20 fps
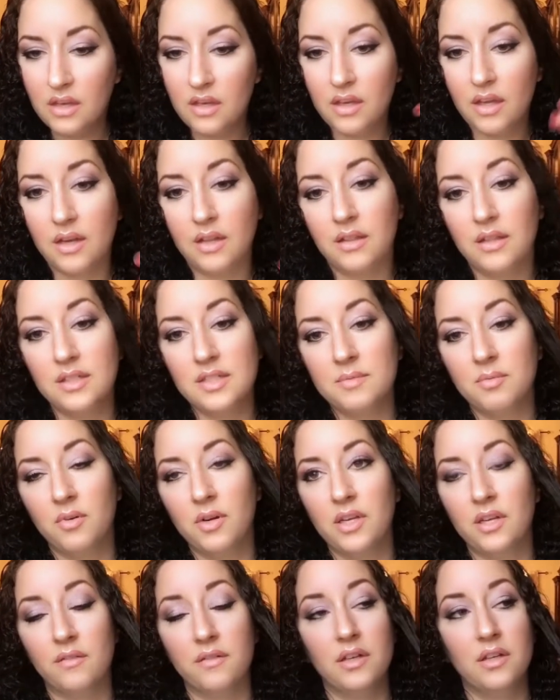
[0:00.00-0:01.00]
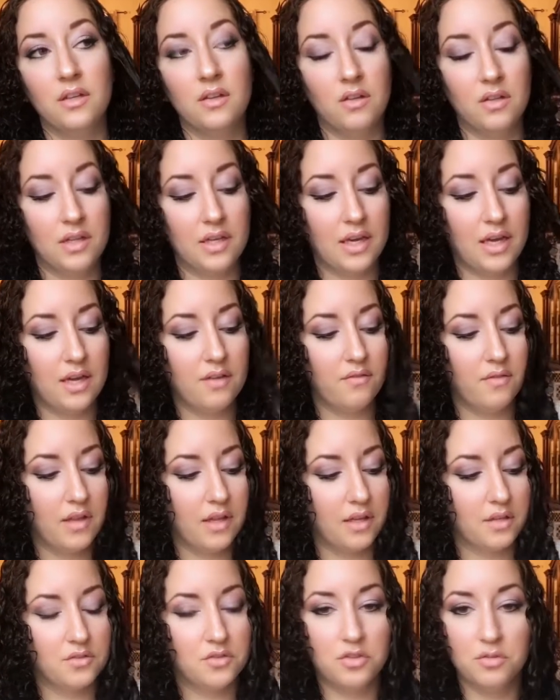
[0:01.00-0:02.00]
And at this point, you really only have
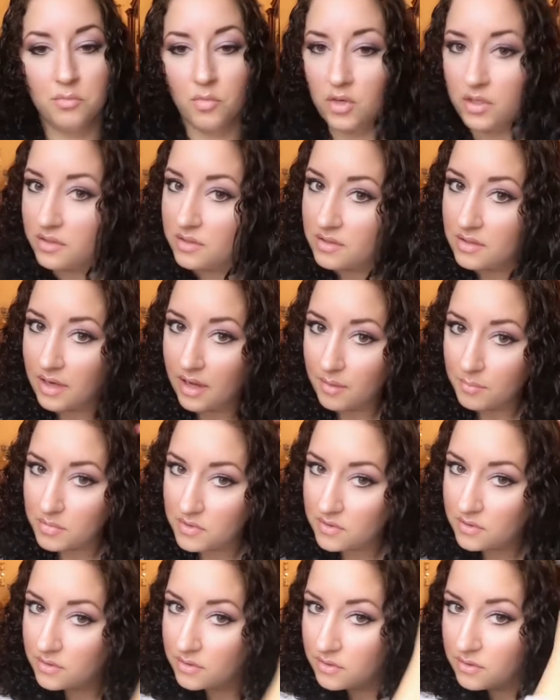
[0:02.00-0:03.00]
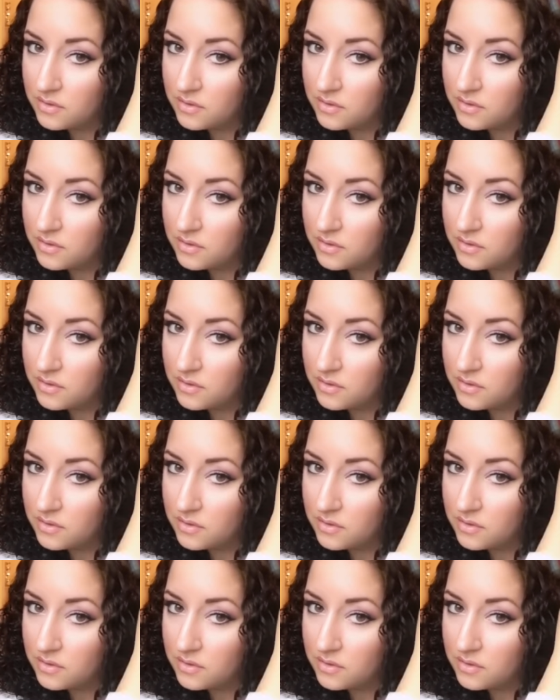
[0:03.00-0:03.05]
like 2 more steps.